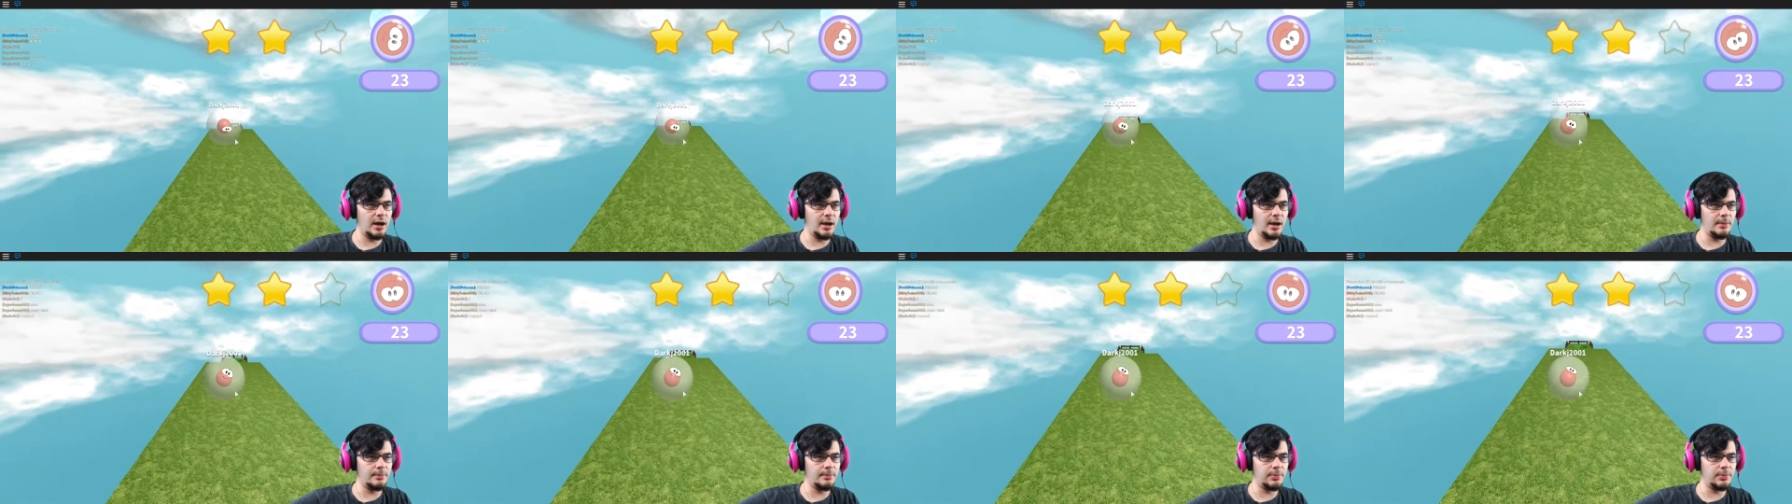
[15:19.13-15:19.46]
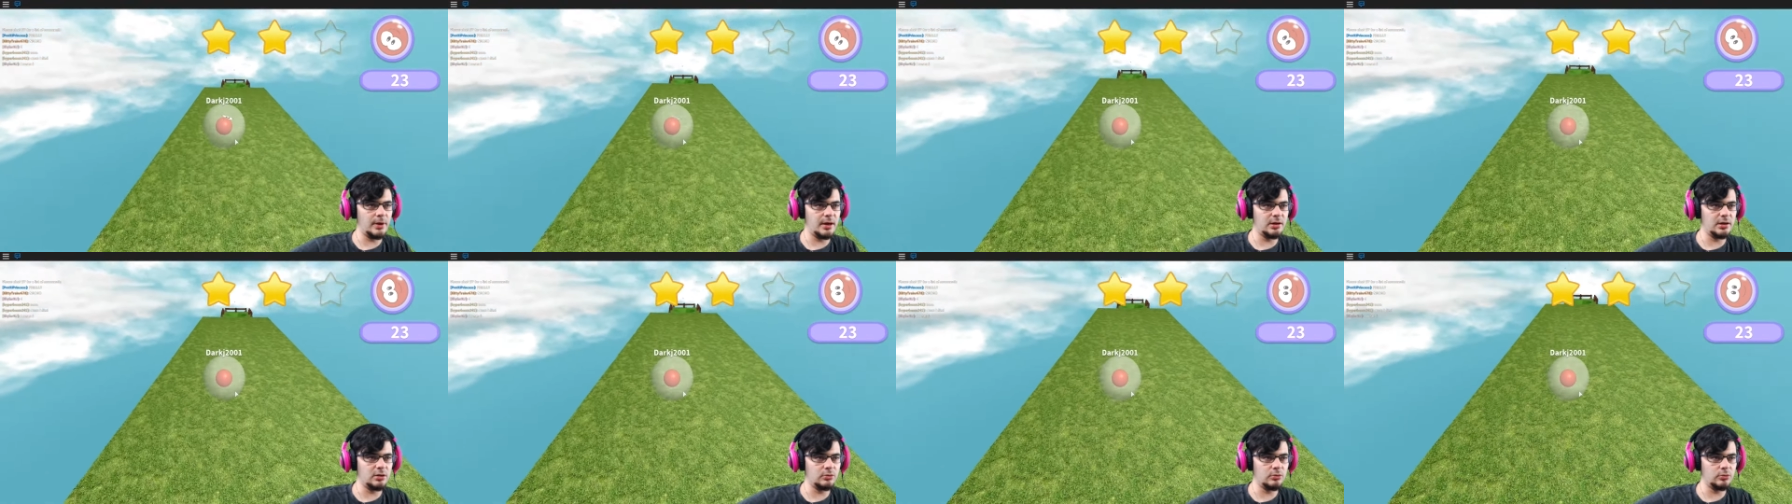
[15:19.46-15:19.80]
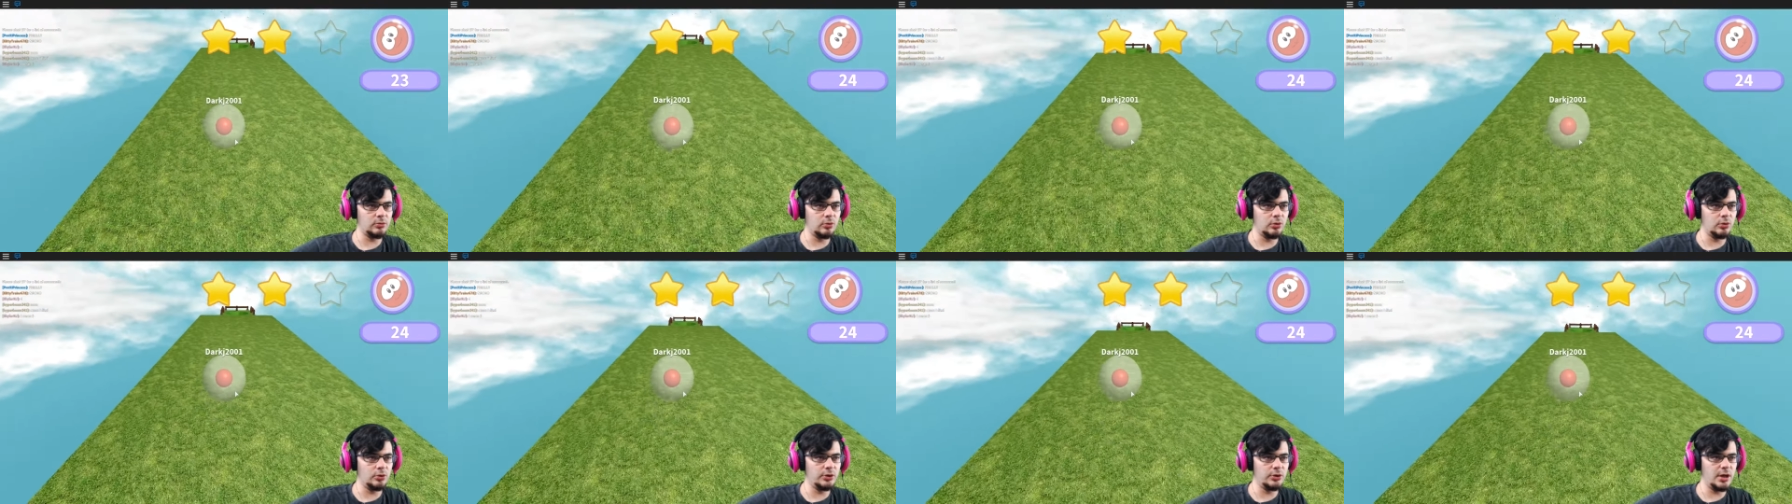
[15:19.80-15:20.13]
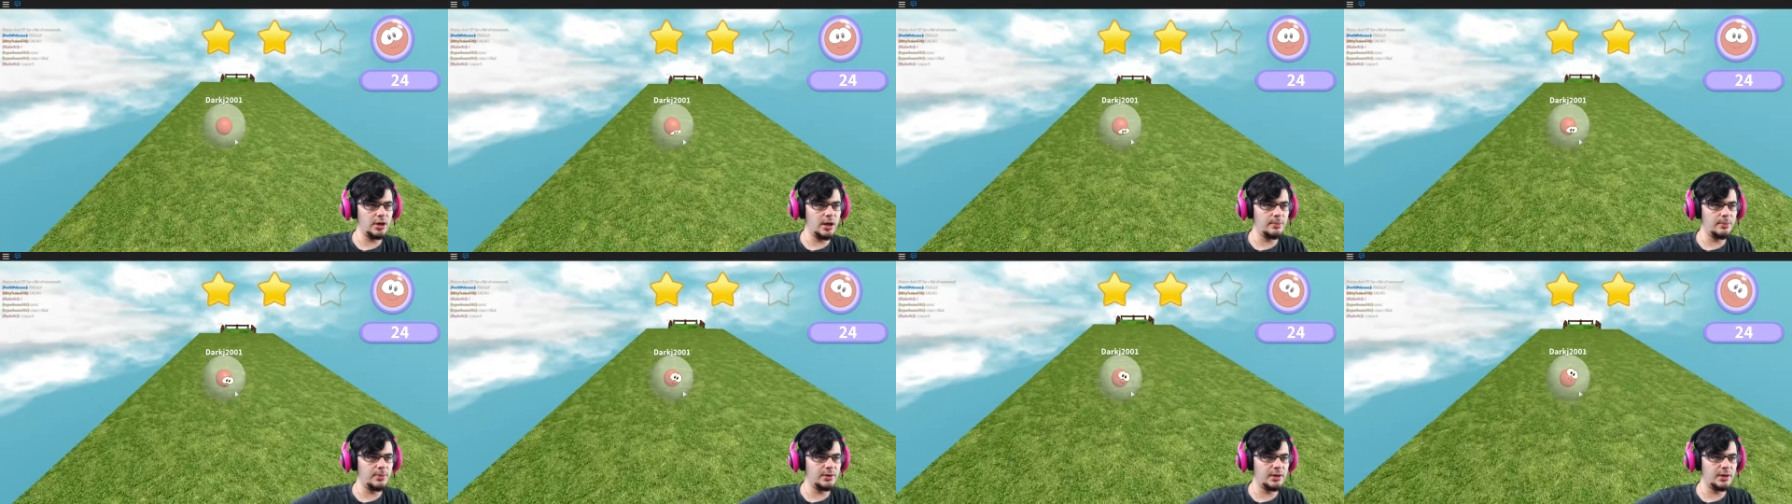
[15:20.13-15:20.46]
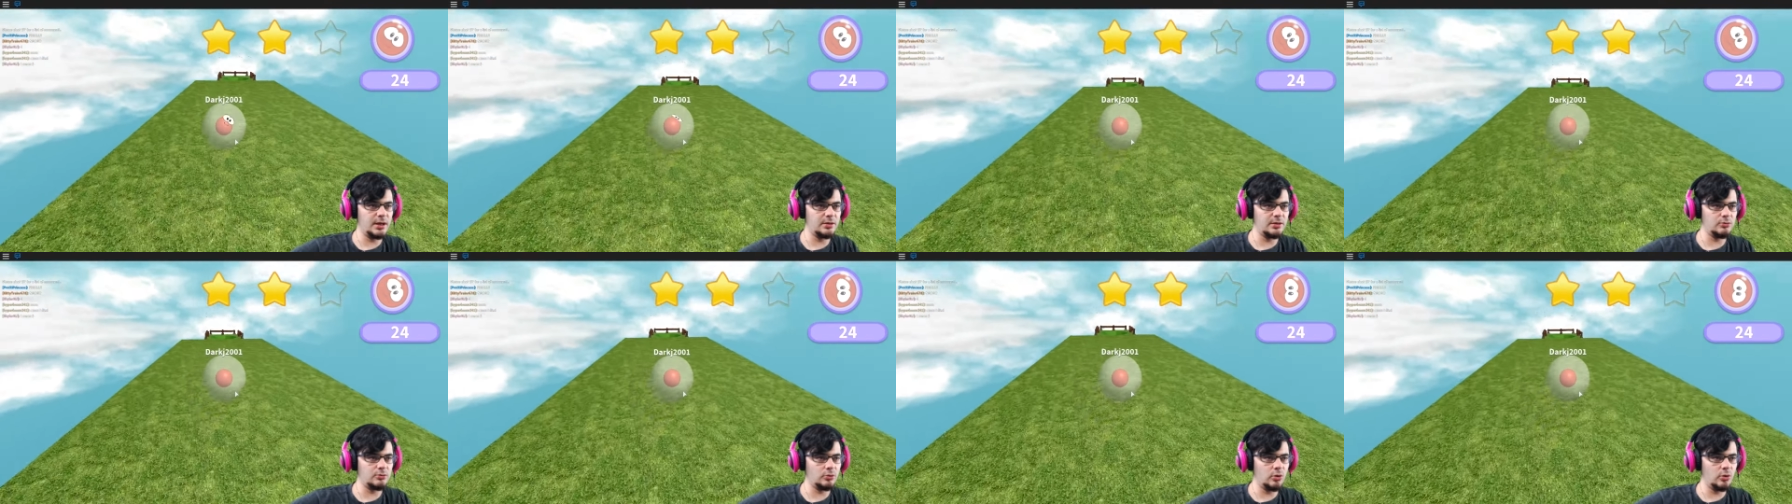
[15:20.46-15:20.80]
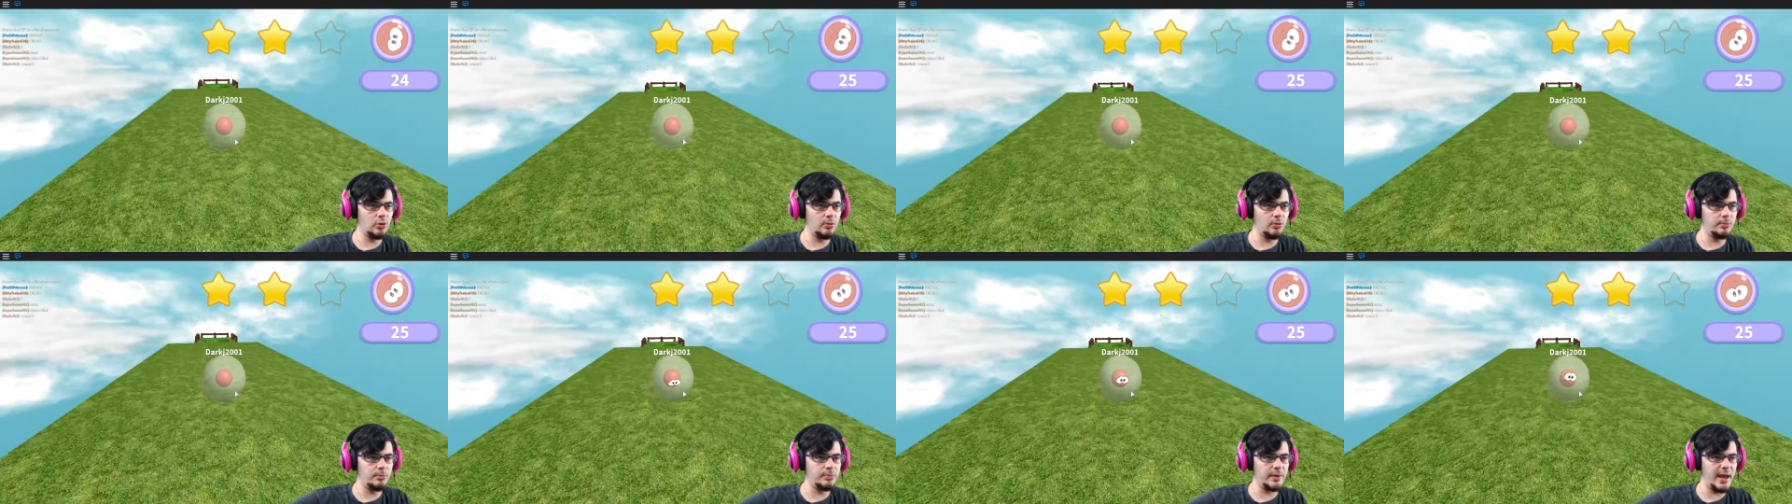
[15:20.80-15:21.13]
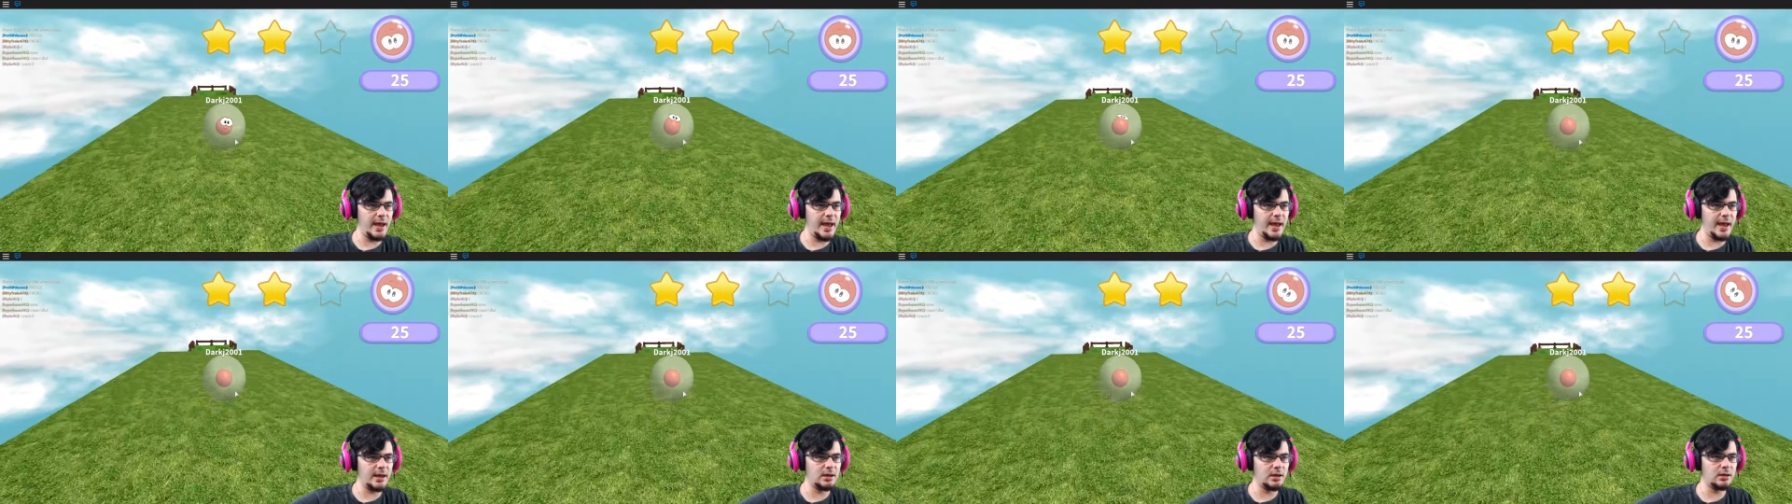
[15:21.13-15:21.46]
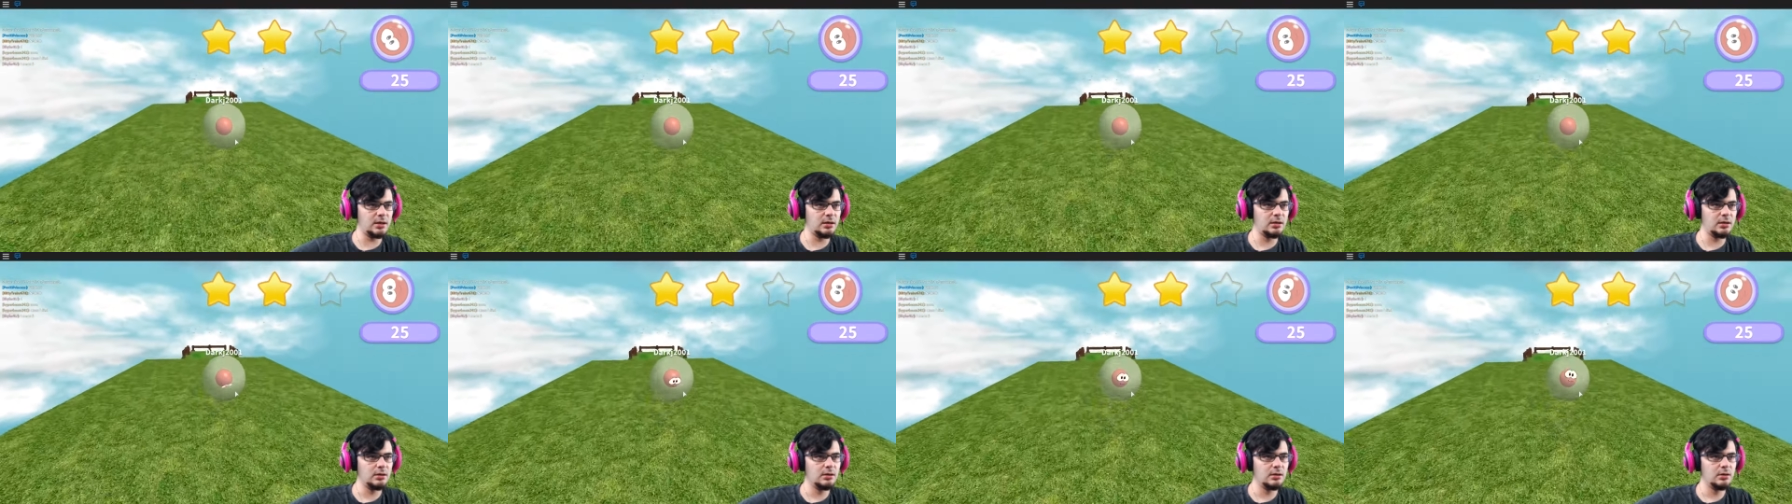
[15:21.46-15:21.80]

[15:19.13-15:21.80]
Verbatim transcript: I probably could have rolled up and then rolled back